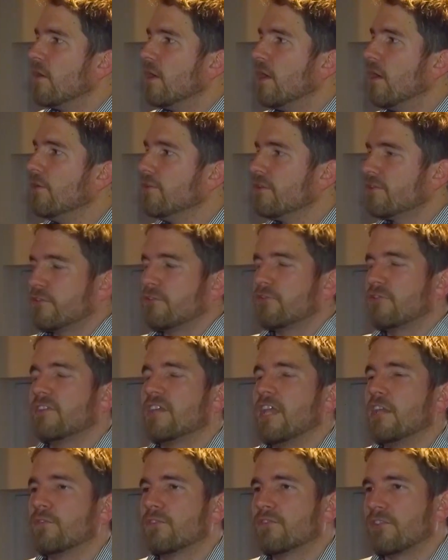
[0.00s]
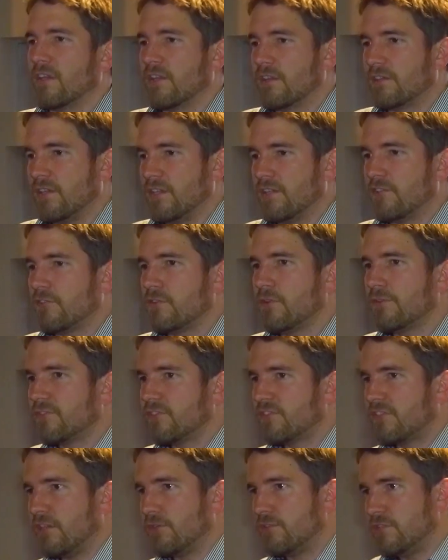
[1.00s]
On the social engagement side of things, you
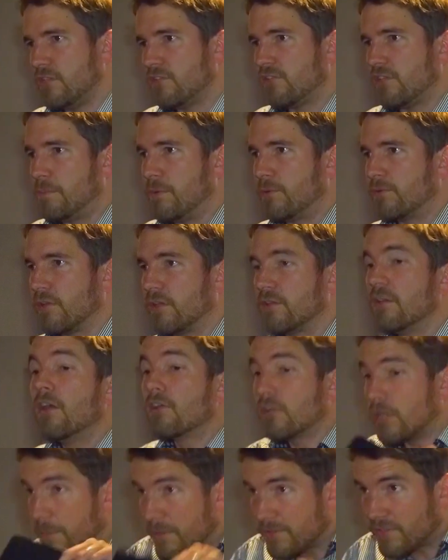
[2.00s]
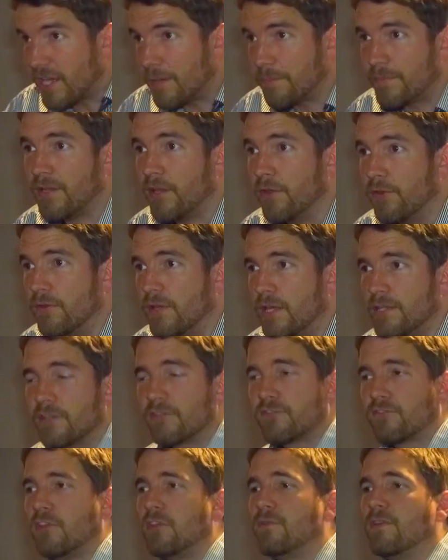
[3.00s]
often see on YouTube people going, comment down below. And
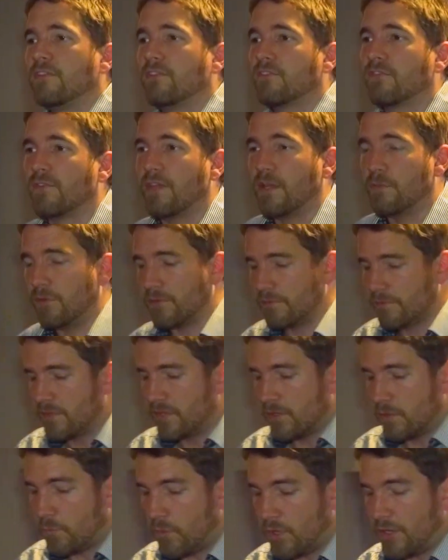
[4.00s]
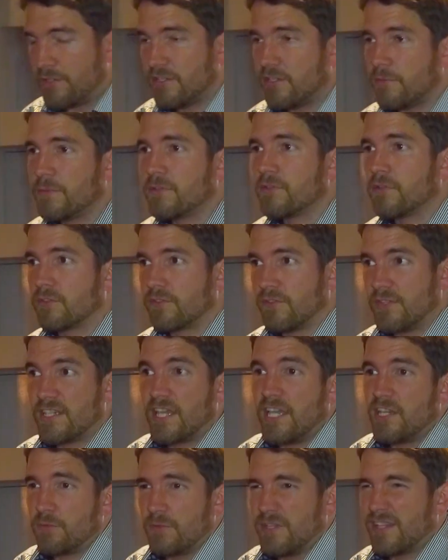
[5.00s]
there's 2 reasons for that one. One is because of the
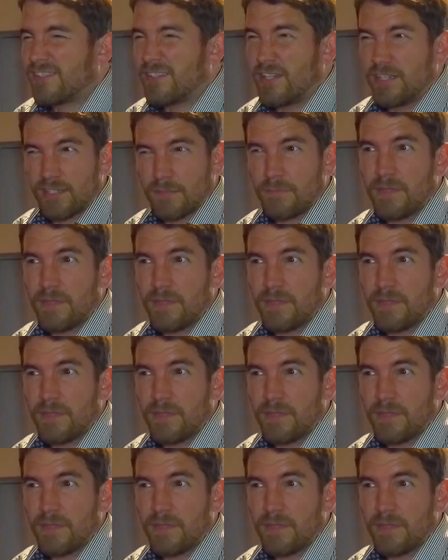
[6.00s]
engagement. That's kind of the